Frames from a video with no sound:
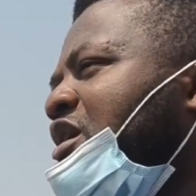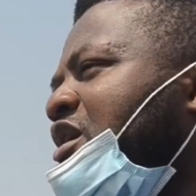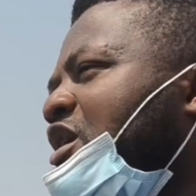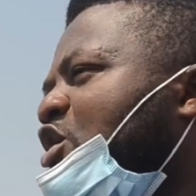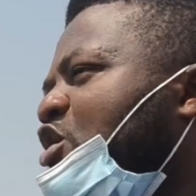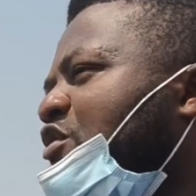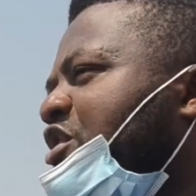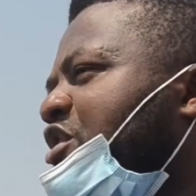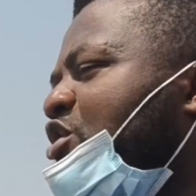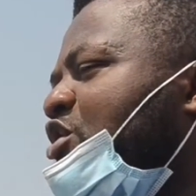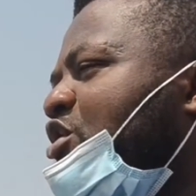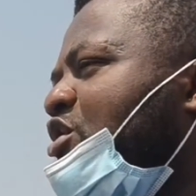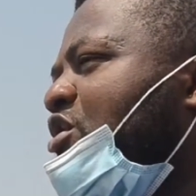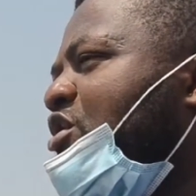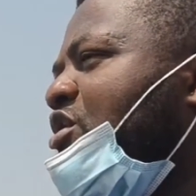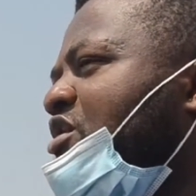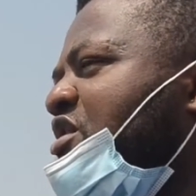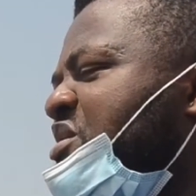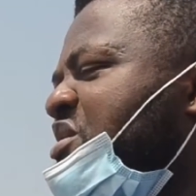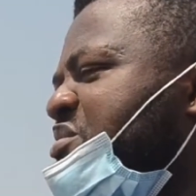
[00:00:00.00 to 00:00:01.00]
the
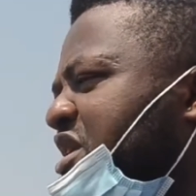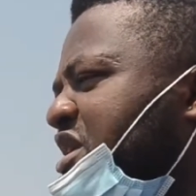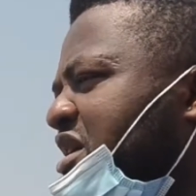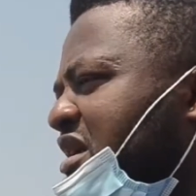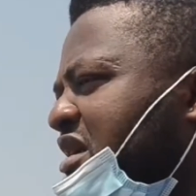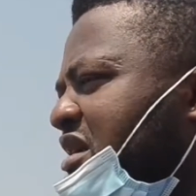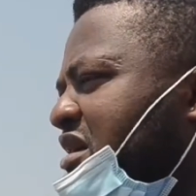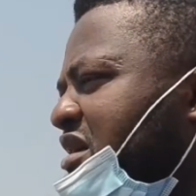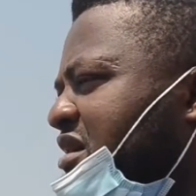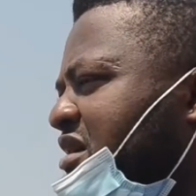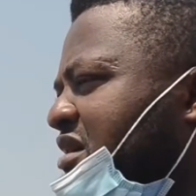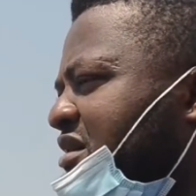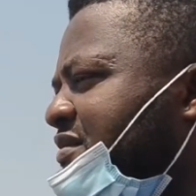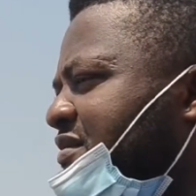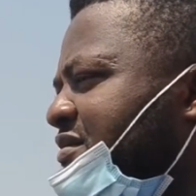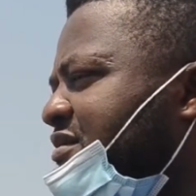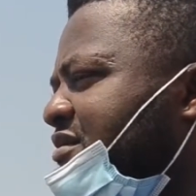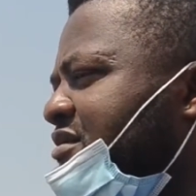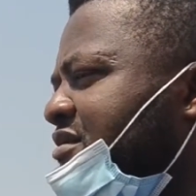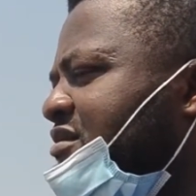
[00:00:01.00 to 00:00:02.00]
governor immediately
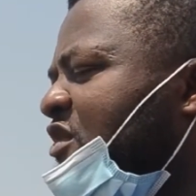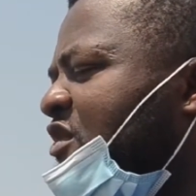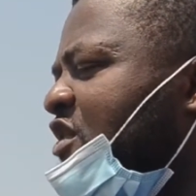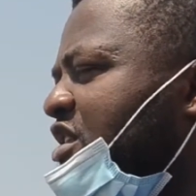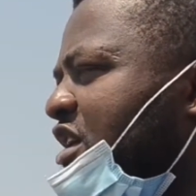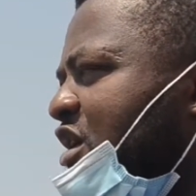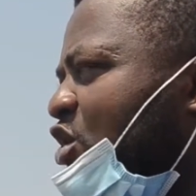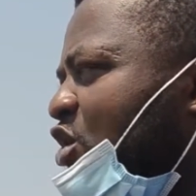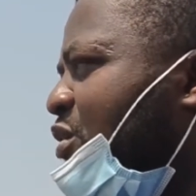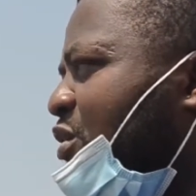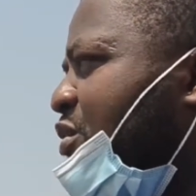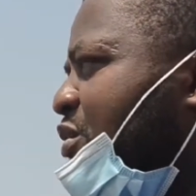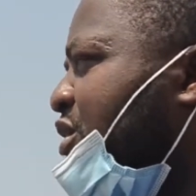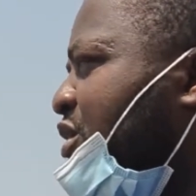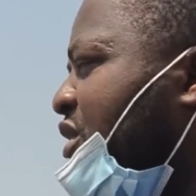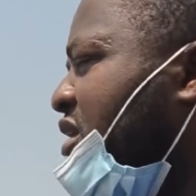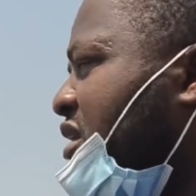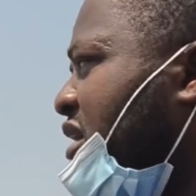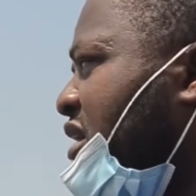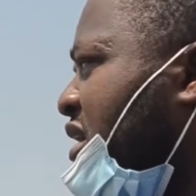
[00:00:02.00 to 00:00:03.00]
set up
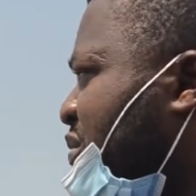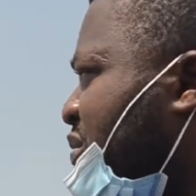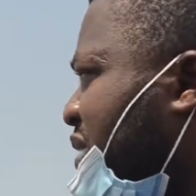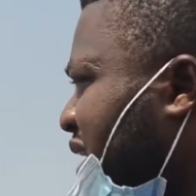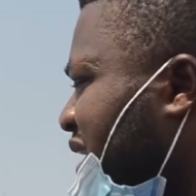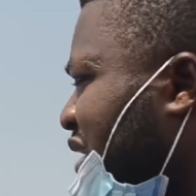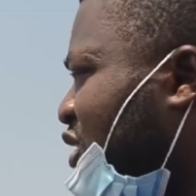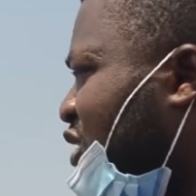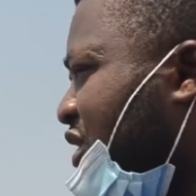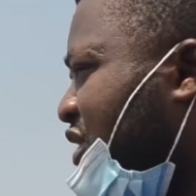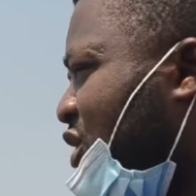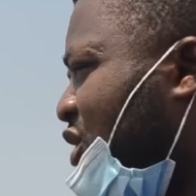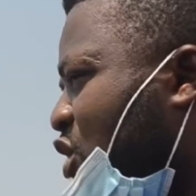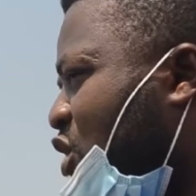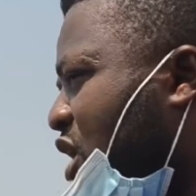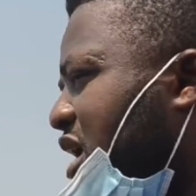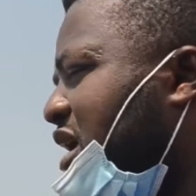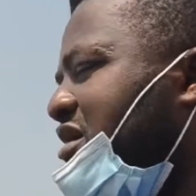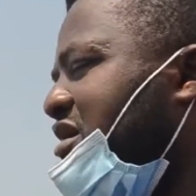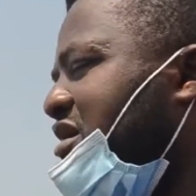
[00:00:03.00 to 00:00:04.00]
a panel of inquiry